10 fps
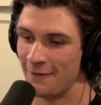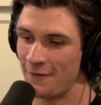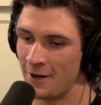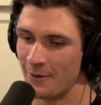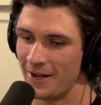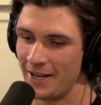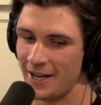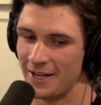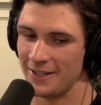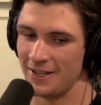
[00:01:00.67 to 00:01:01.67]
find a way to
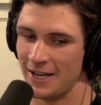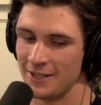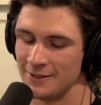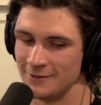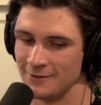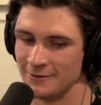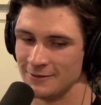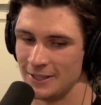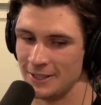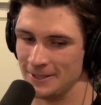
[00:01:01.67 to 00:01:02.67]
get it in the net.
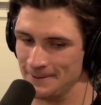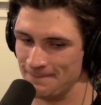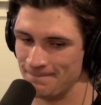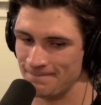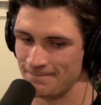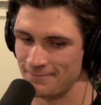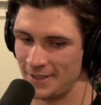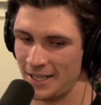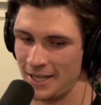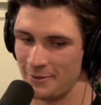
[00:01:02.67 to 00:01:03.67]
And
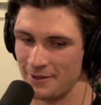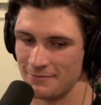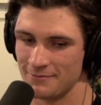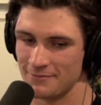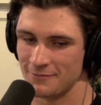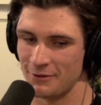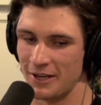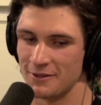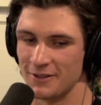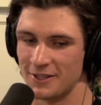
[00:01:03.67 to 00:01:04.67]
I mean, the
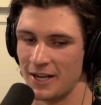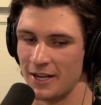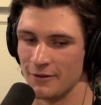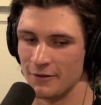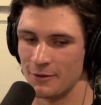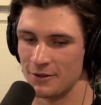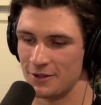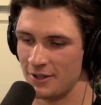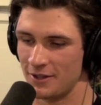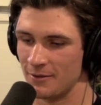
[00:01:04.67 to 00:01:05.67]
rest of it's kind of
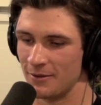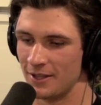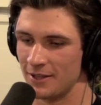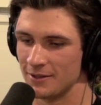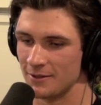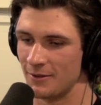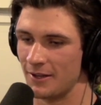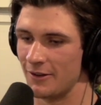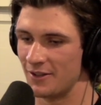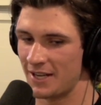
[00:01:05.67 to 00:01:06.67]
unfortunate the way
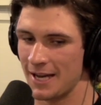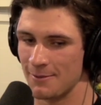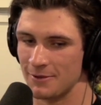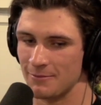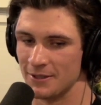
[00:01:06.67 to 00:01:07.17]
everything happened.